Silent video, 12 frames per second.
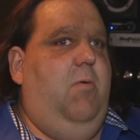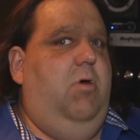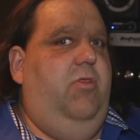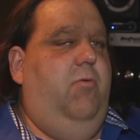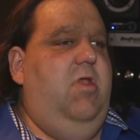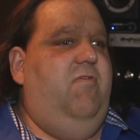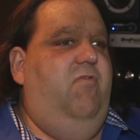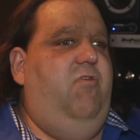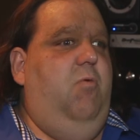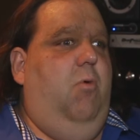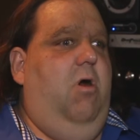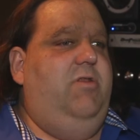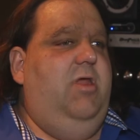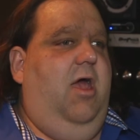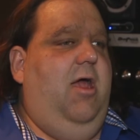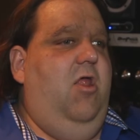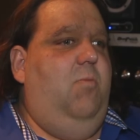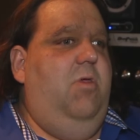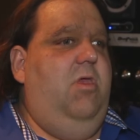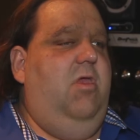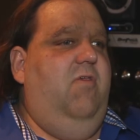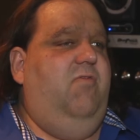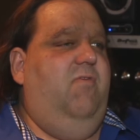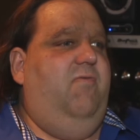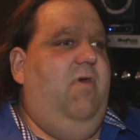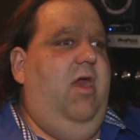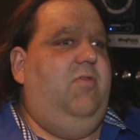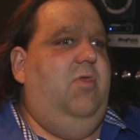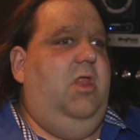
One of the reasons you want to hire me is the fact